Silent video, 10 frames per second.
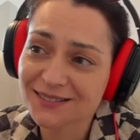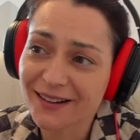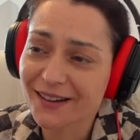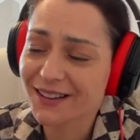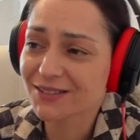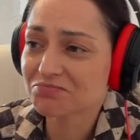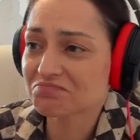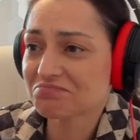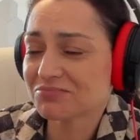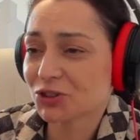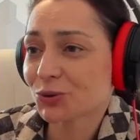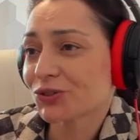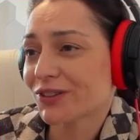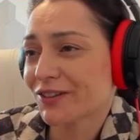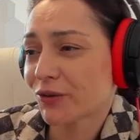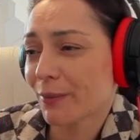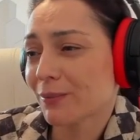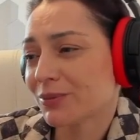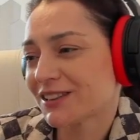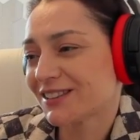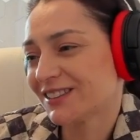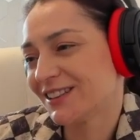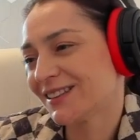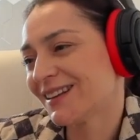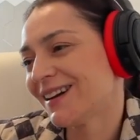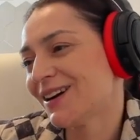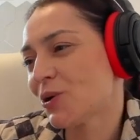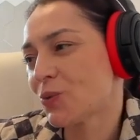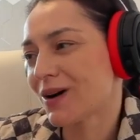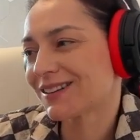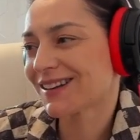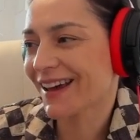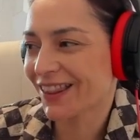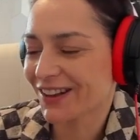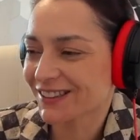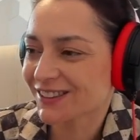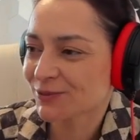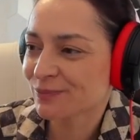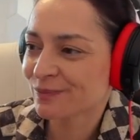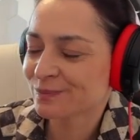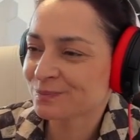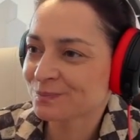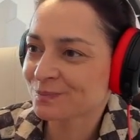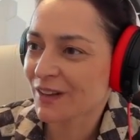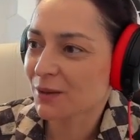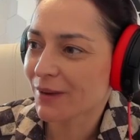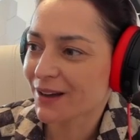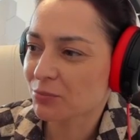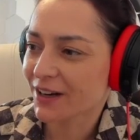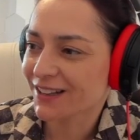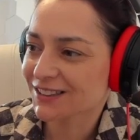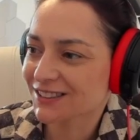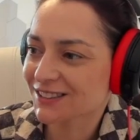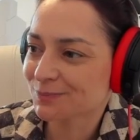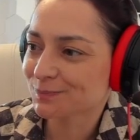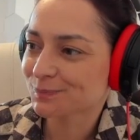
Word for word: I don't really remember seeing one like this in my practice.